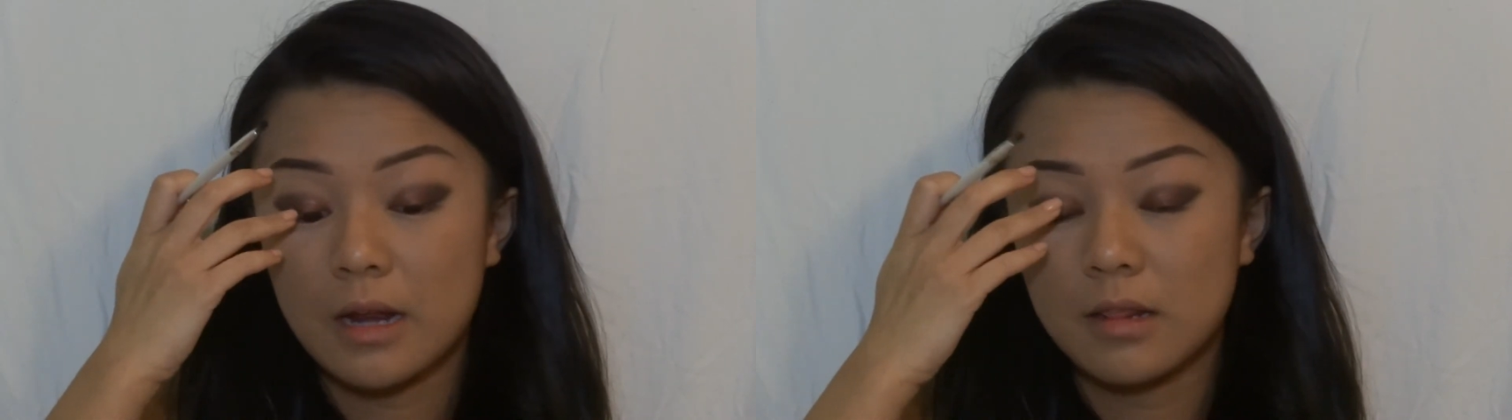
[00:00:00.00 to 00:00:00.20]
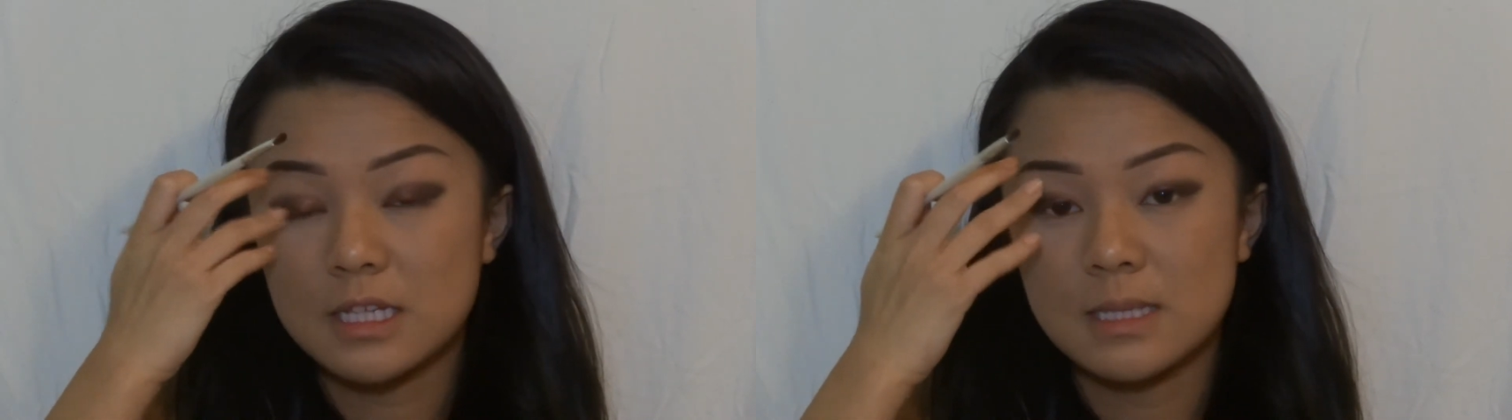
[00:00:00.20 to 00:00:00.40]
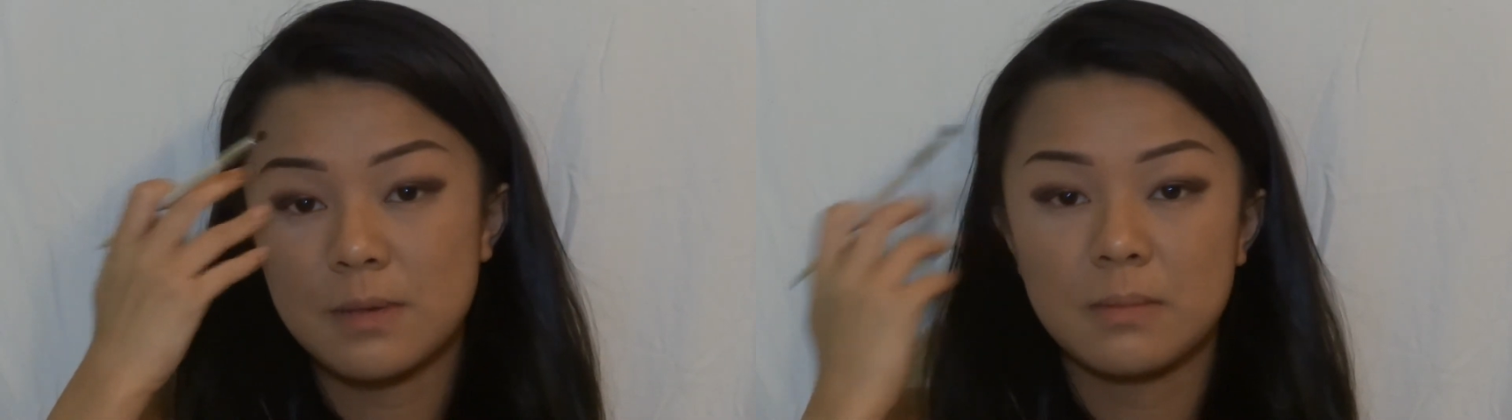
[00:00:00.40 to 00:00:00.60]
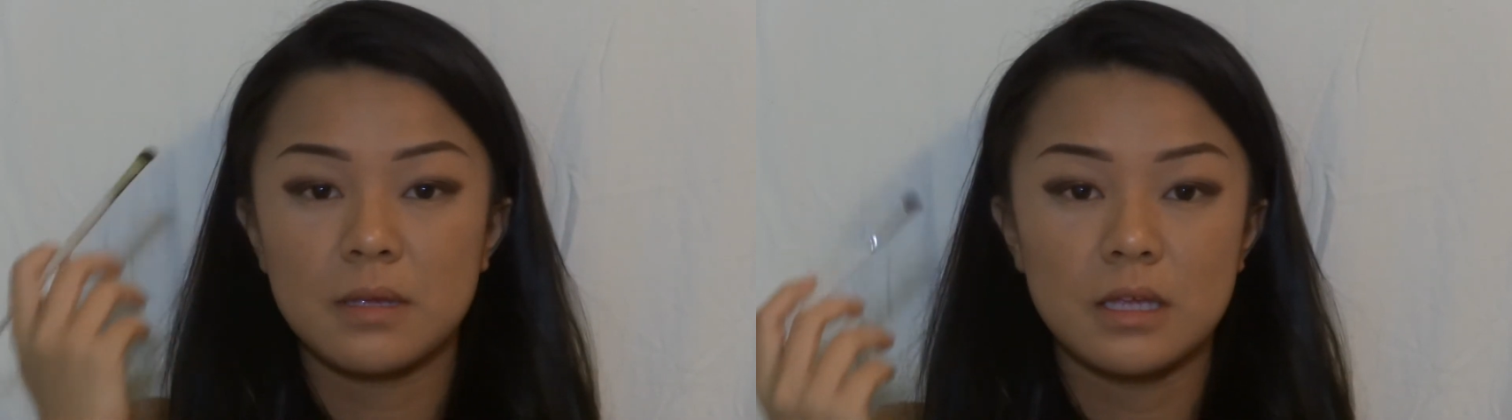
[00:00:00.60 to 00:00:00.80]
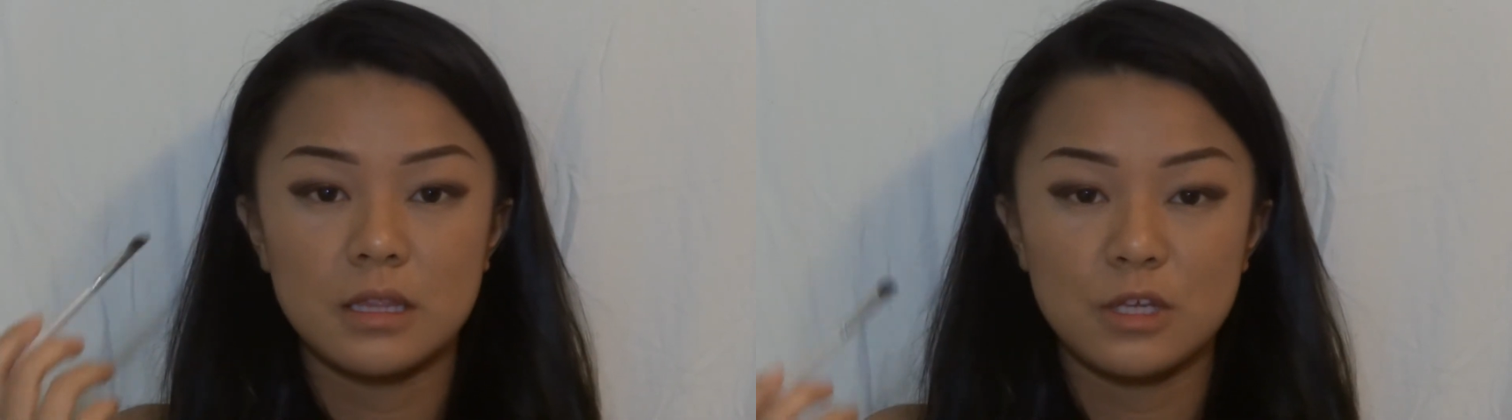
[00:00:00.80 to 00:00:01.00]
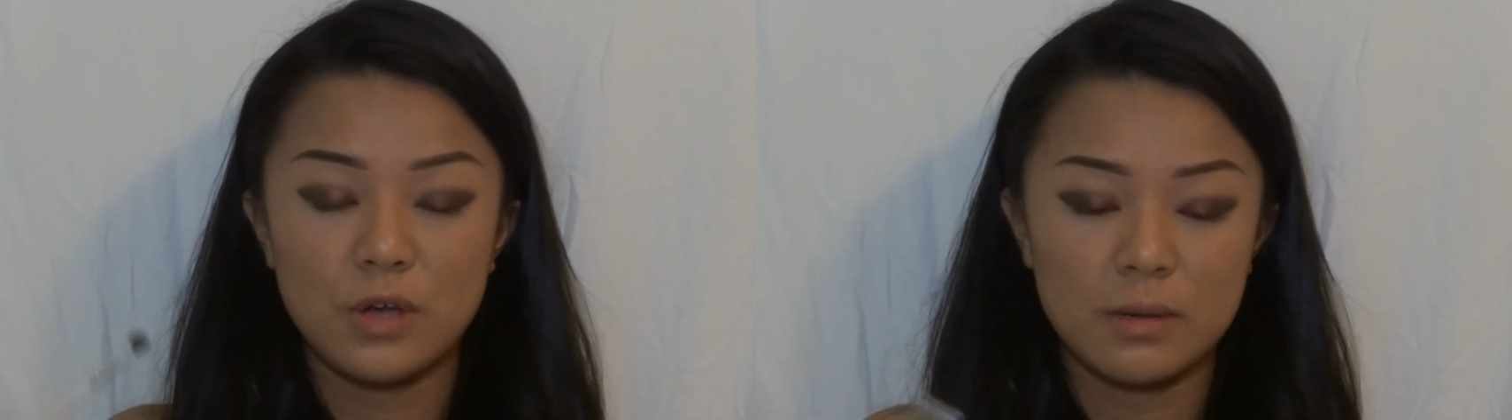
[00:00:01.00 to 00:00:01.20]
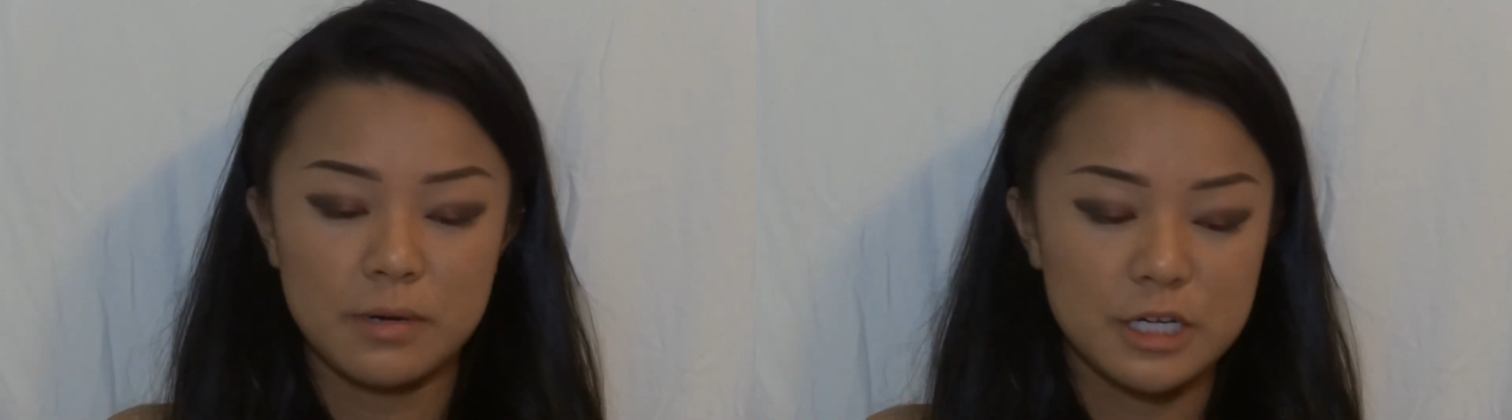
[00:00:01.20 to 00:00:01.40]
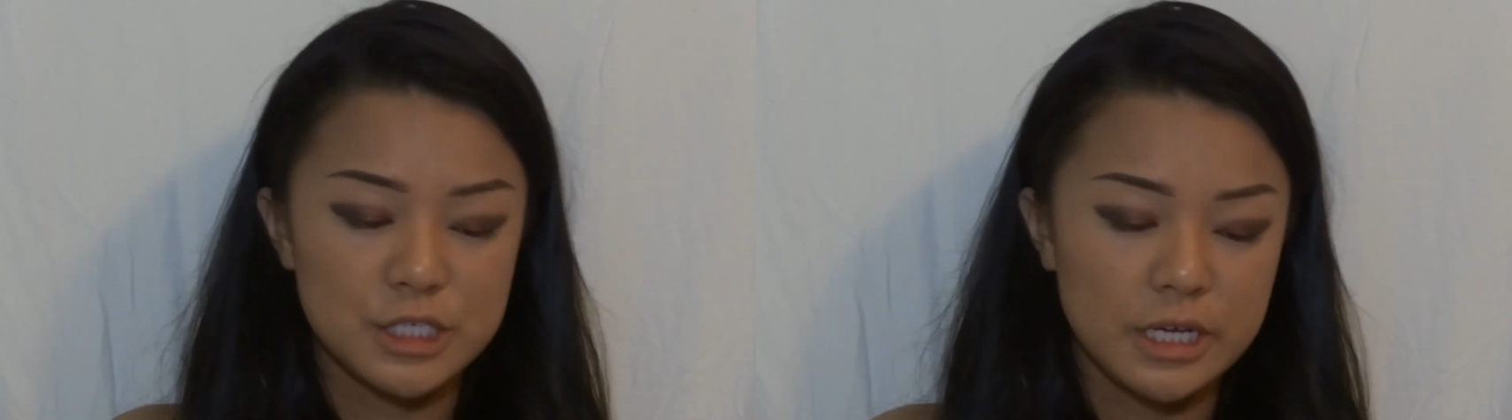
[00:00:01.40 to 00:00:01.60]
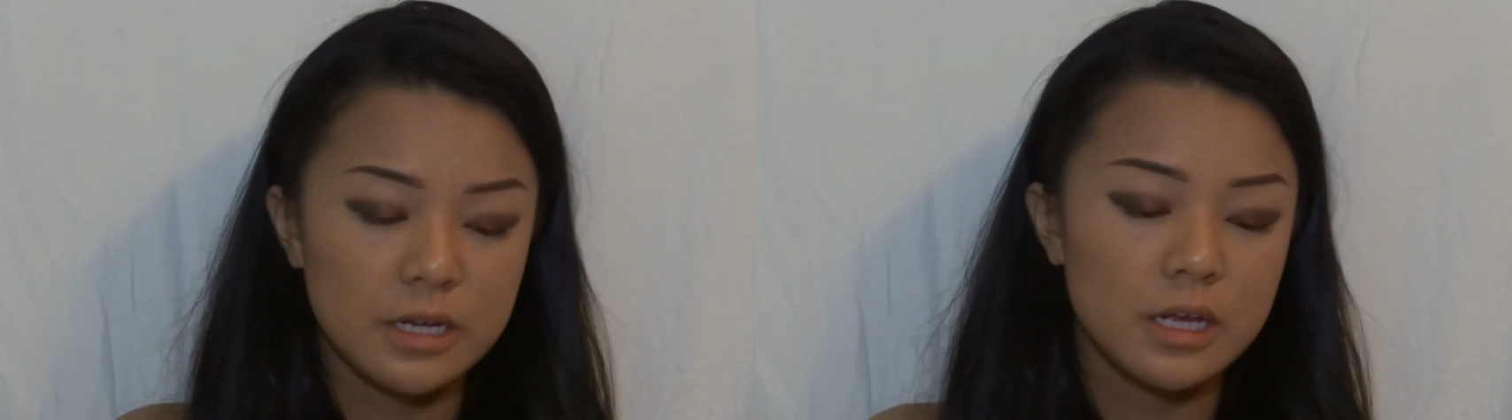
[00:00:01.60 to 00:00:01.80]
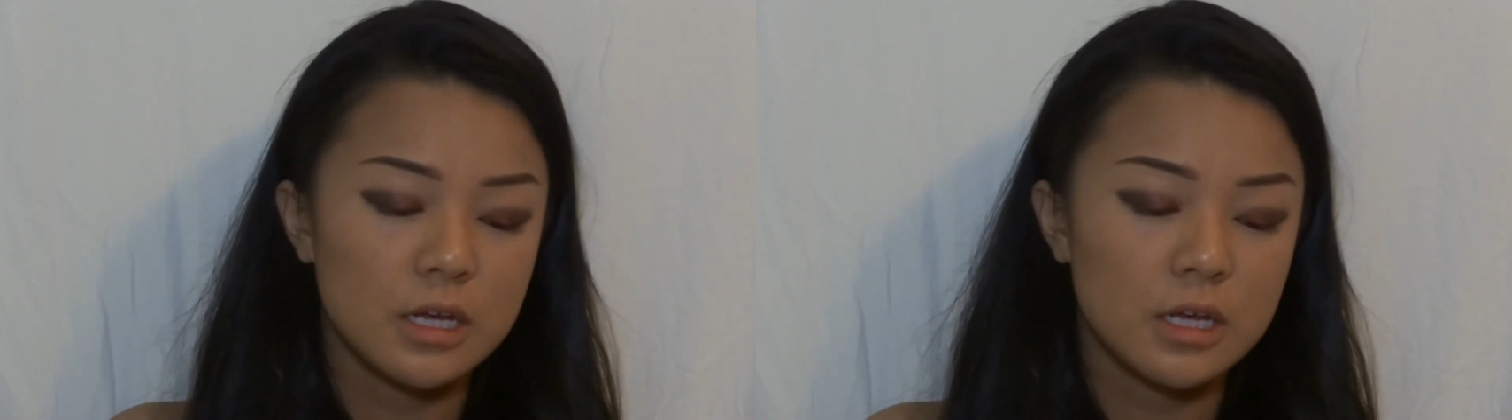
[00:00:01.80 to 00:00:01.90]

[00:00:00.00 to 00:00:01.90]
of lost the pigment in the cranberry shade.